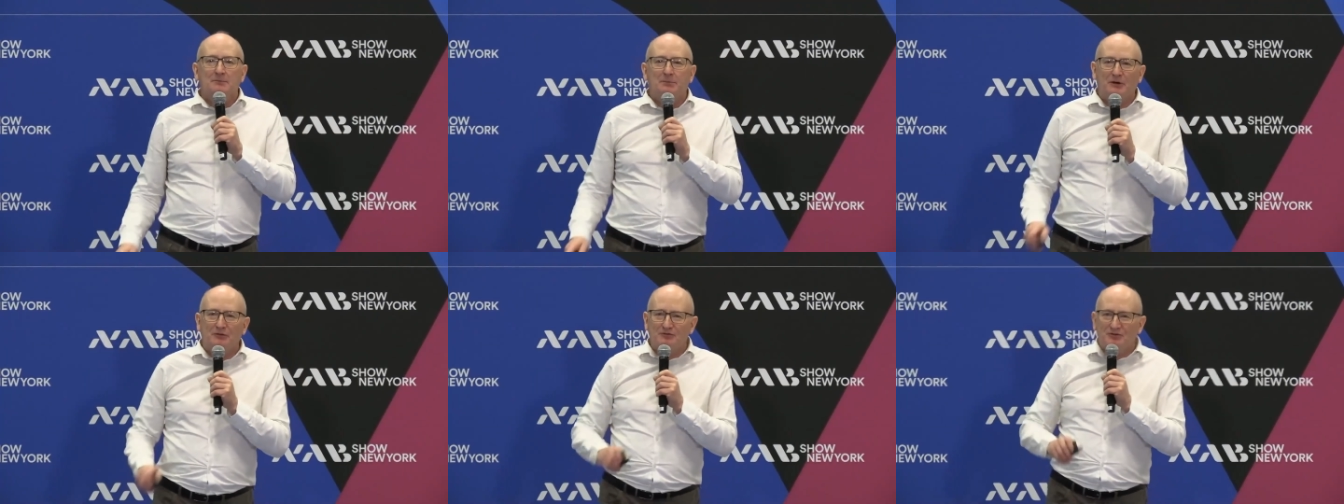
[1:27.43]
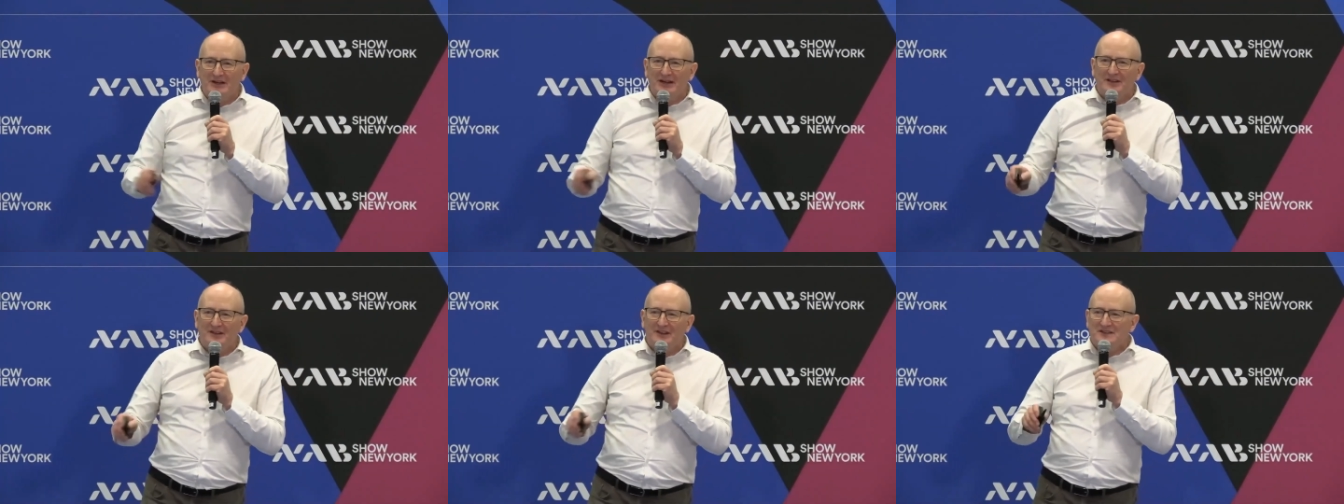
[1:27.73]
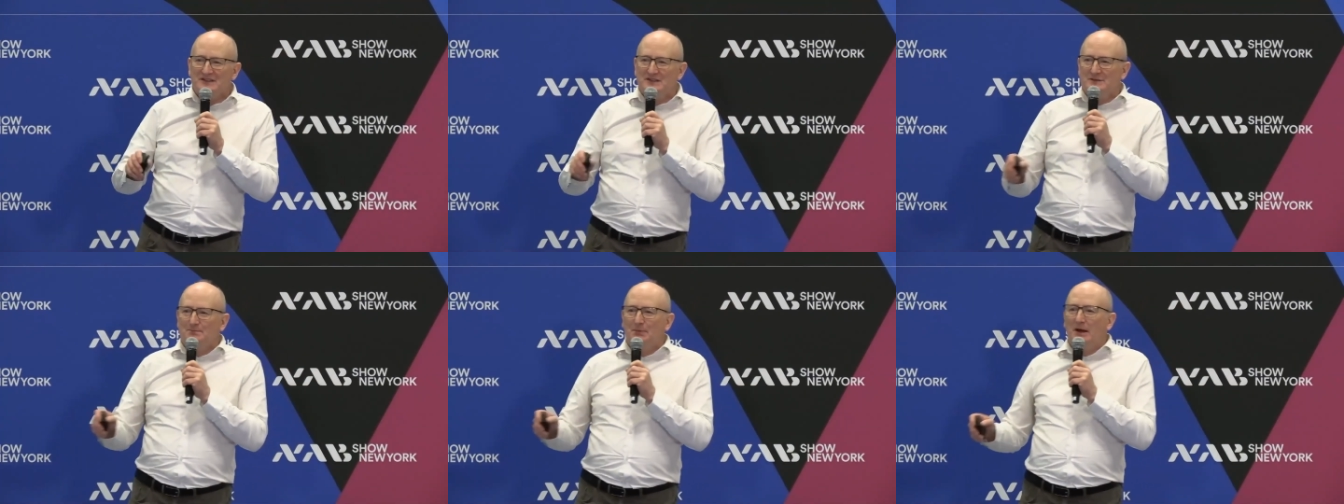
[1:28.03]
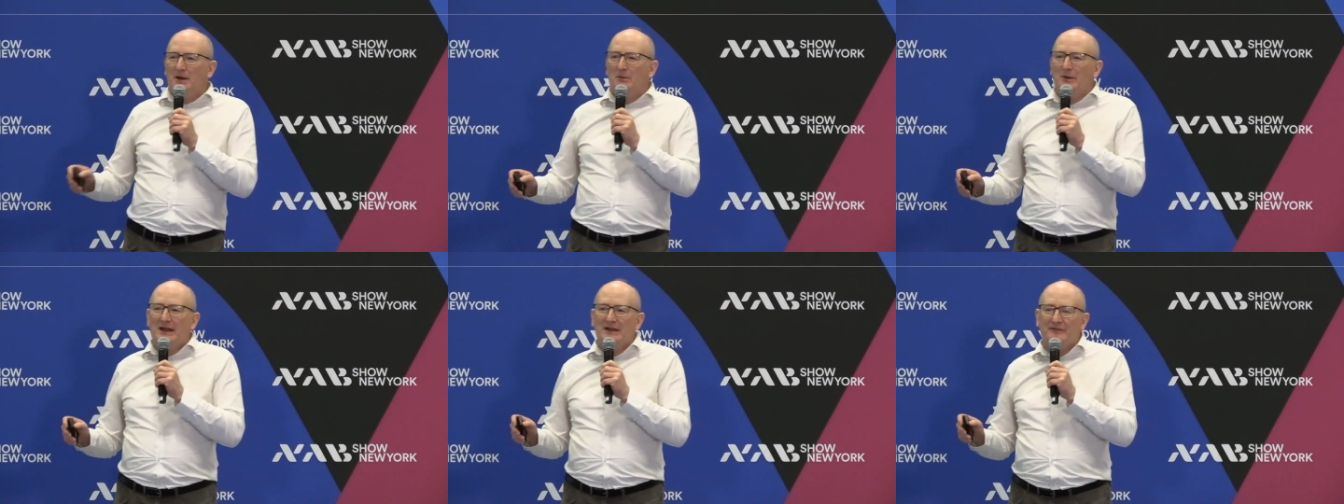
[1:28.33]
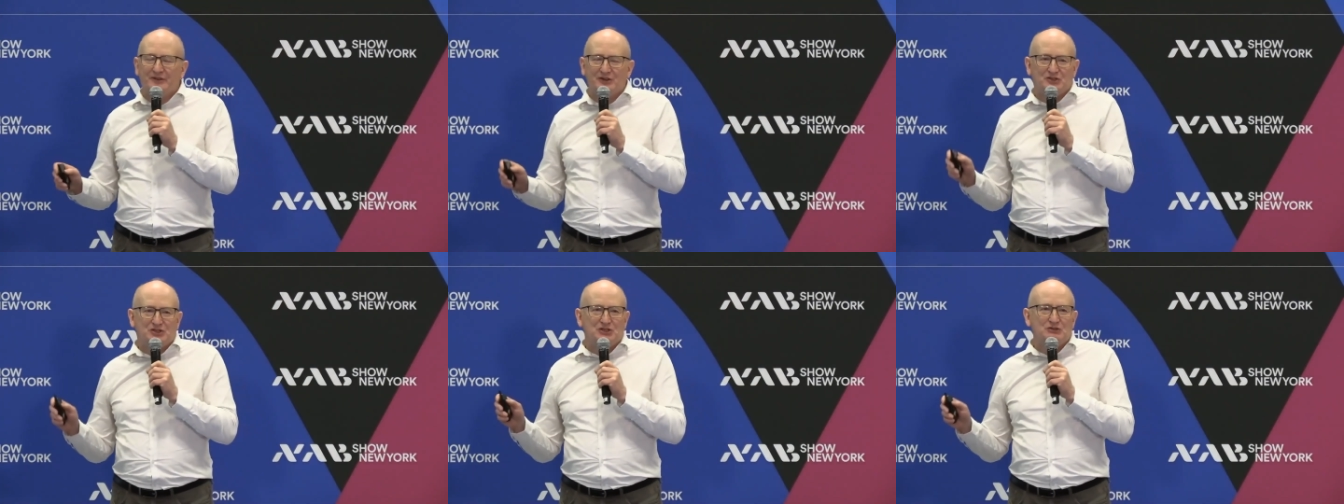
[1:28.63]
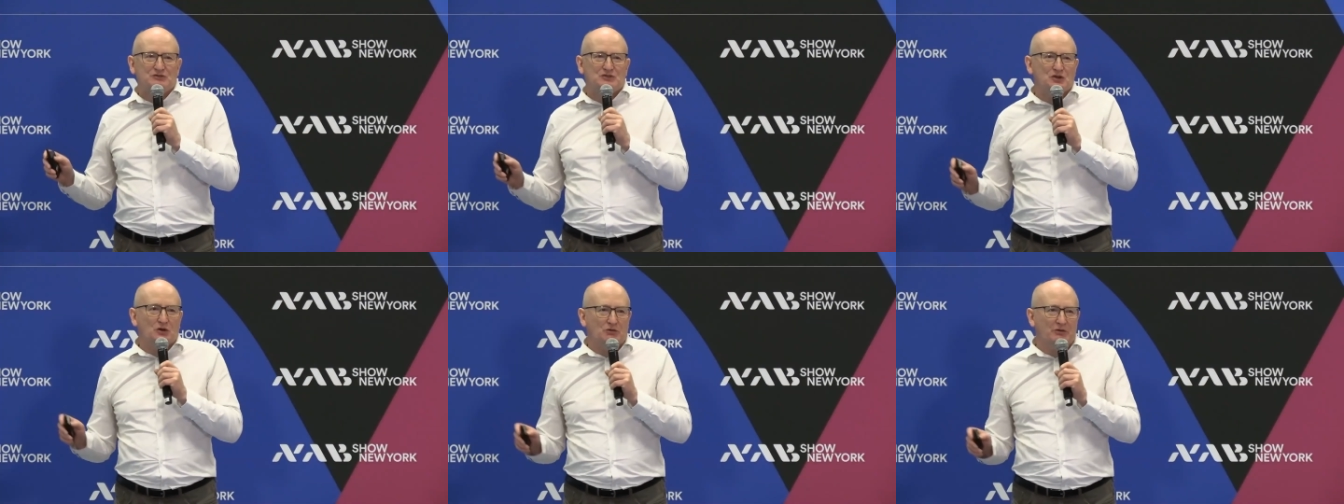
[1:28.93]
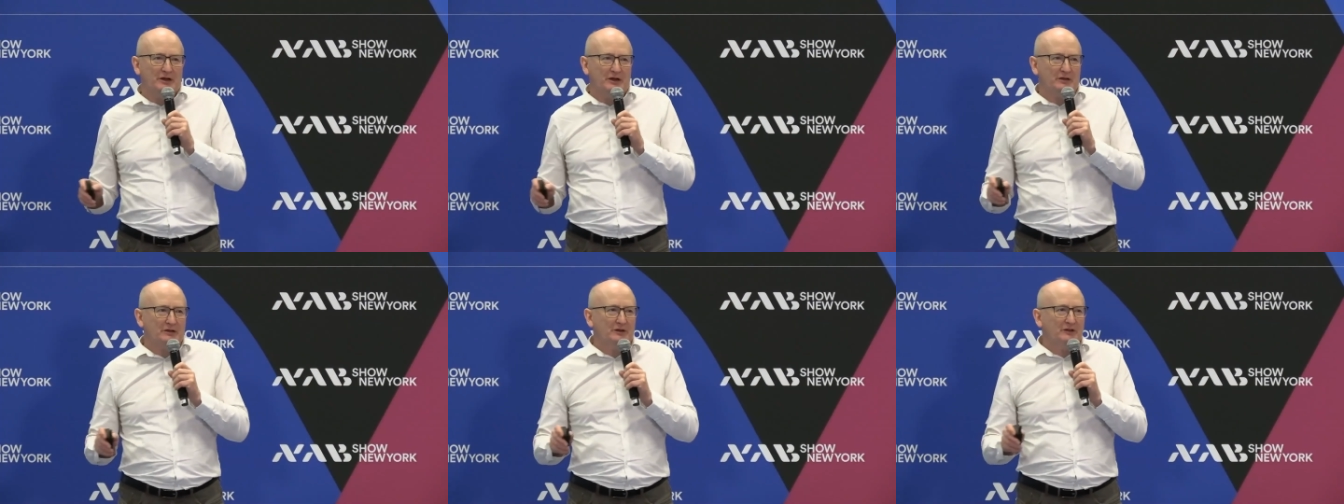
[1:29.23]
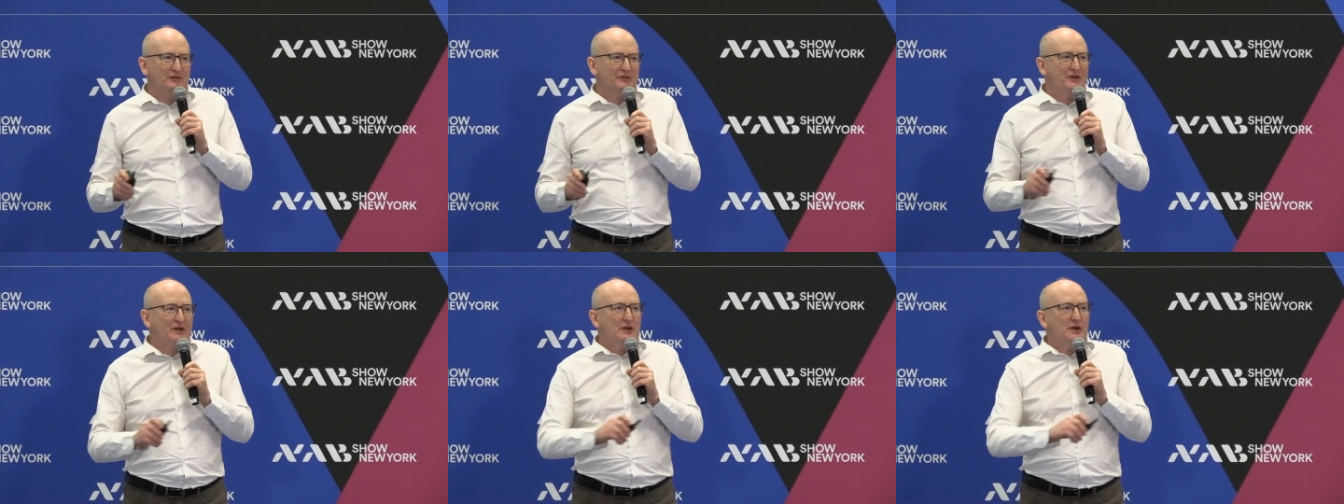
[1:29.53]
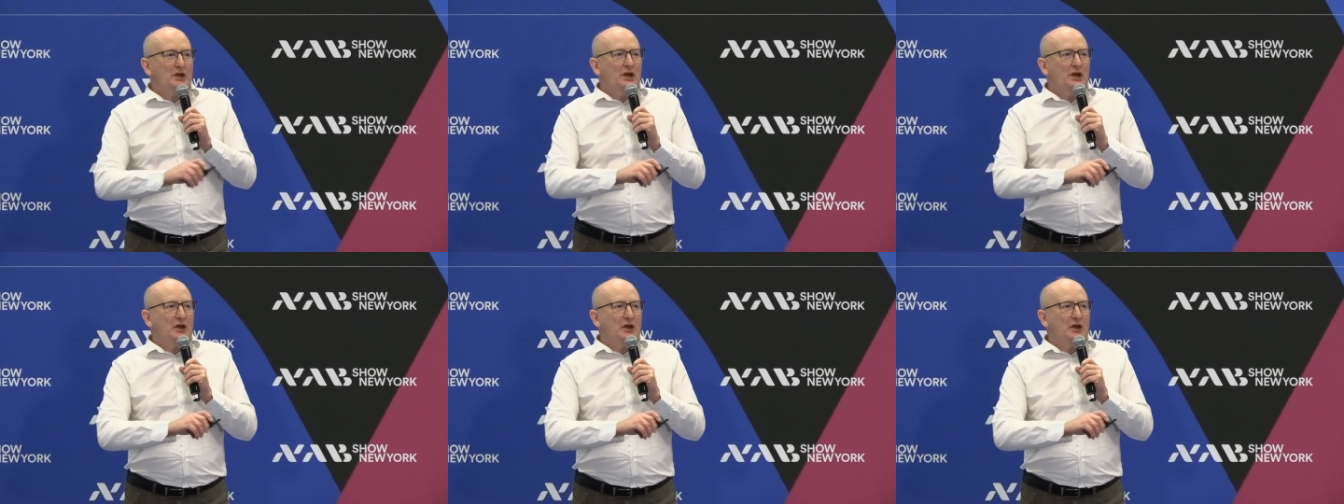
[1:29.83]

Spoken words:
but really this is by way of a tutorial of